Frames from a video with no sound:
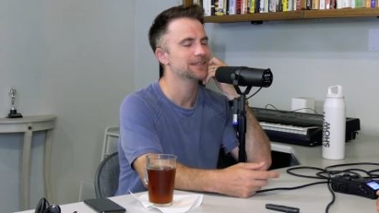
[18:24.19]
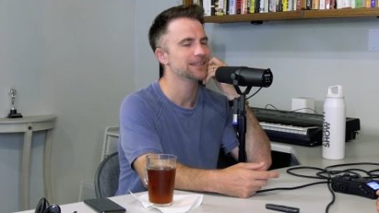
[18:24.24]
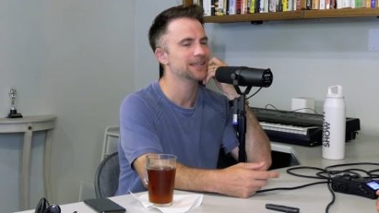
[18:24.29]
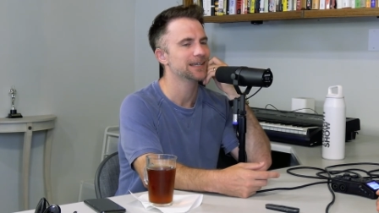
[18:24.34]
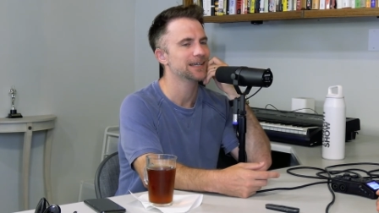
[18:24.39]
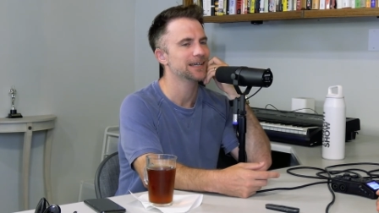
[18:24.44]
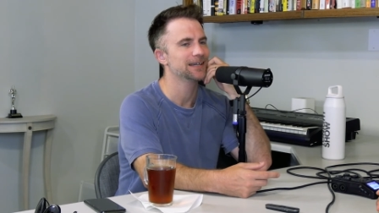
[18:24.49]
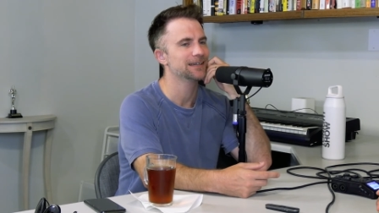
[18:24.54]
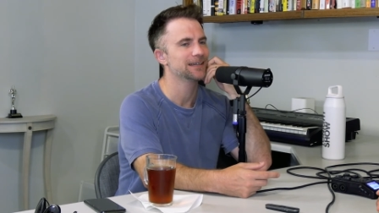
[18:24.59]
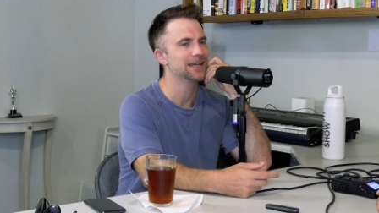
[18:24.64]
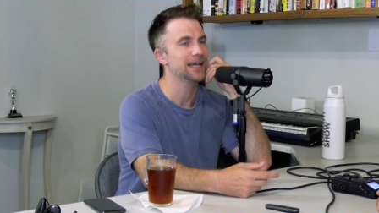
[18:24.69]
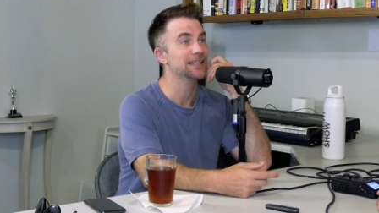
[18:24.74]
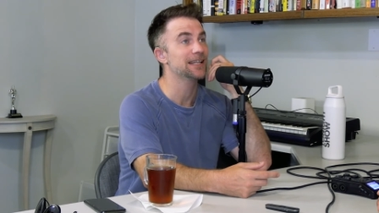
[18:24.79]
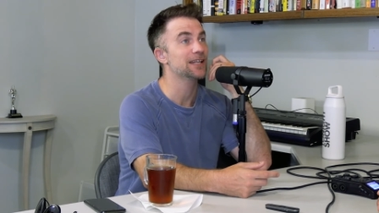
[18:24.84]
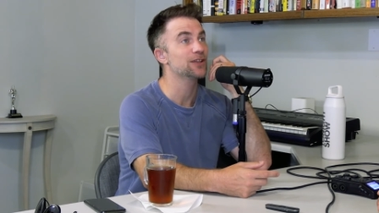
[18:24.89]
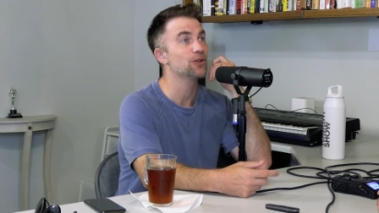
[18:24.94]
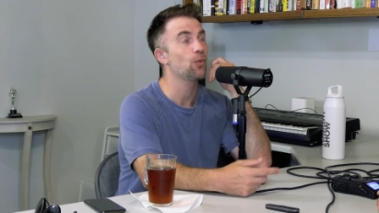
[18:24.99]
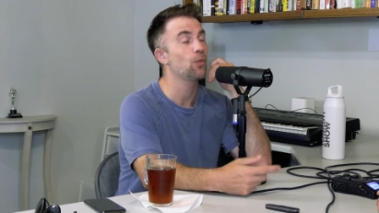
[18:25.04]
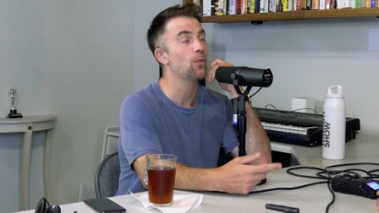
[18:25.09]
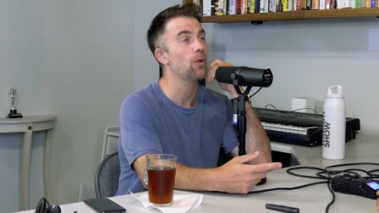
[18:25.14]
Yeah. And
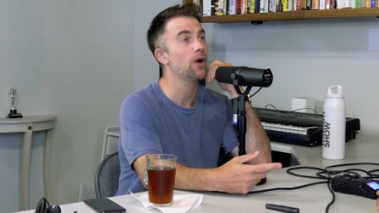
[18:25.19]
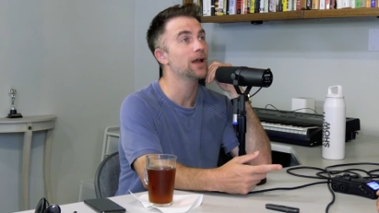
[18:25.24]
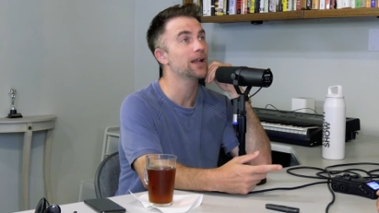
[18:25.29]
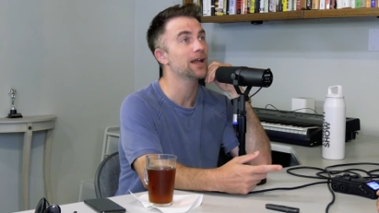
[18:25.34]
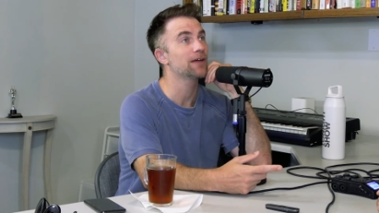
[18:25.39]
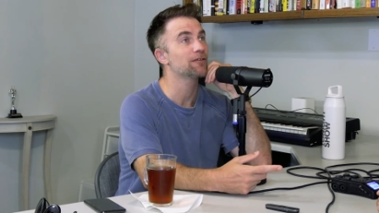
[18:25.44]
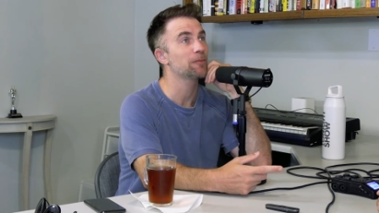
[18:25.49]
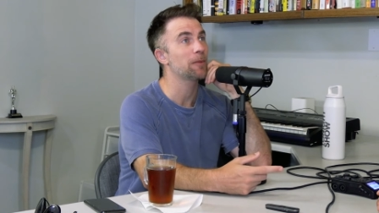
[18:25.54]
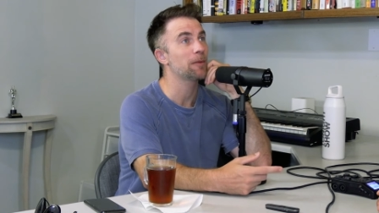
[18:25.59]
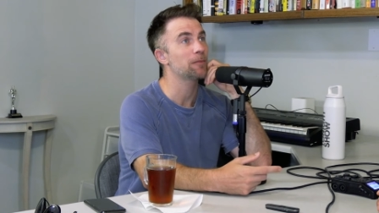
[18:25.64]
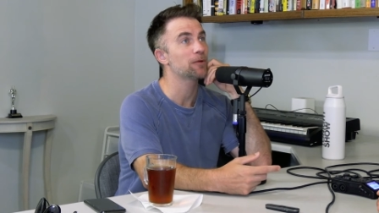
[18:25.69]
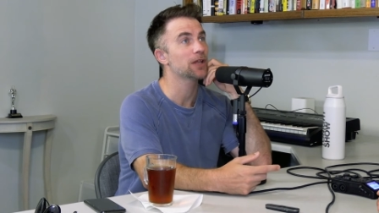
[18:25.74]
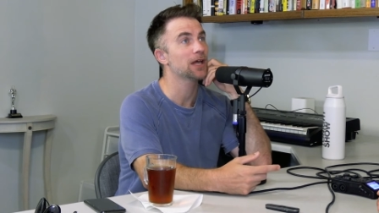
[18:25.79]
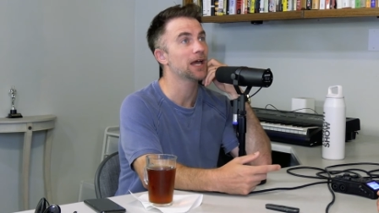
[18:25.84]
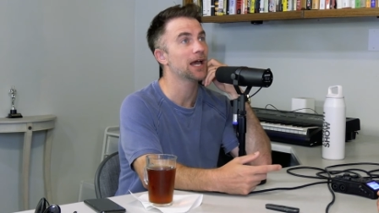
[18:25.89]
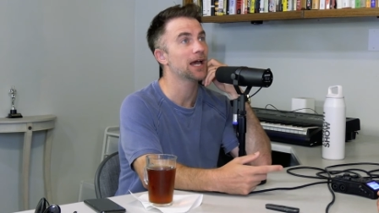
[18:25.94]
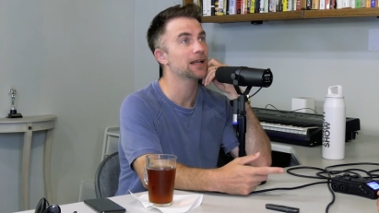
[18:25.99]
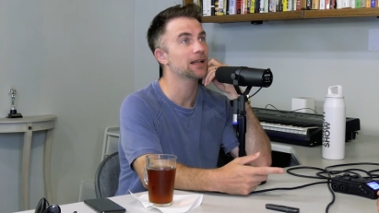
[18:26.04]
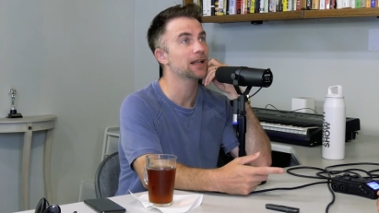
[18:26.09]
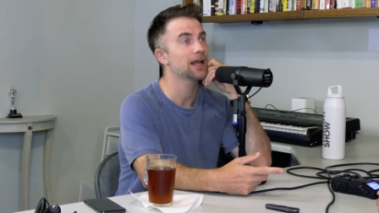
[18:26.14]
then the one, I remember the
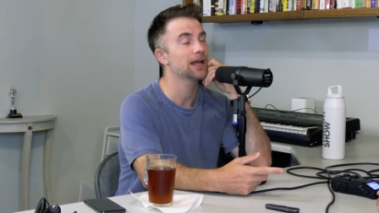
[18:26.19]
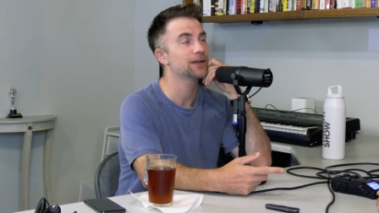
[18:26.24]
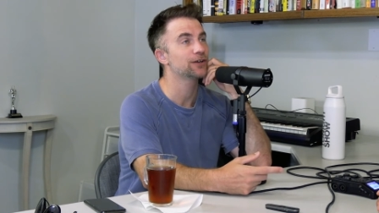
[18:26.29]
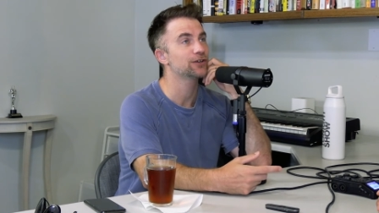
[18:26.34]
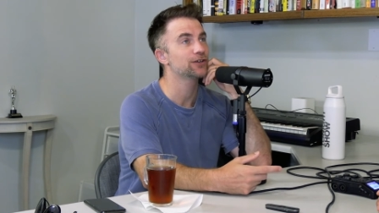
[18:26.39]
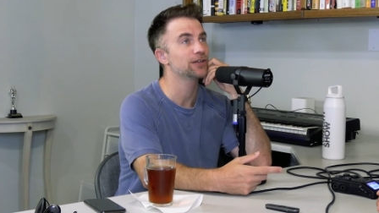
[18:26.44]
headliner